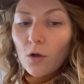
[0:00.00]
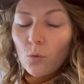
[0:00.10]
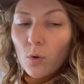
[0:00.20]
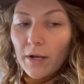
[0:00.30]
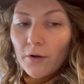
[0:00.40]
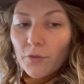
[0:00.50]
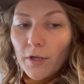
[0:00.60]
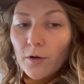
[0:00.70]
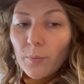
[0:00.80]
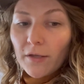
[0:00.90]
where
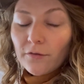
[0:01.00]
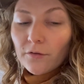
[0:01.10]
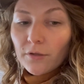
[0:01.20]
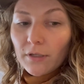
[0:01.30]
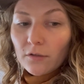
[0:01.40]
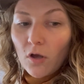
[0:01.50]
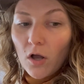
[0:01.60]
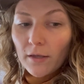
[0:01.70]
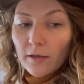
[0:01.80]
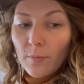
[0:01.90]
they're basically
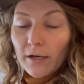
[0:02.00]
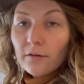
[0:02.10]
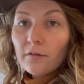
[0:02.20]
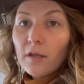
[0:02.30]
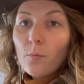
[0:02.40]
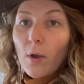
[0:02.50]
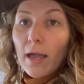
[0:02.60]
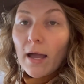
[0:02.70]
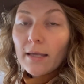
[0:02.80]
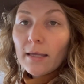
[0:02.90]
talking about it the same way
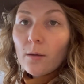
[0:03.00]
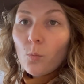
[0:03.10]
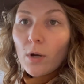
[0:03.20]
I am,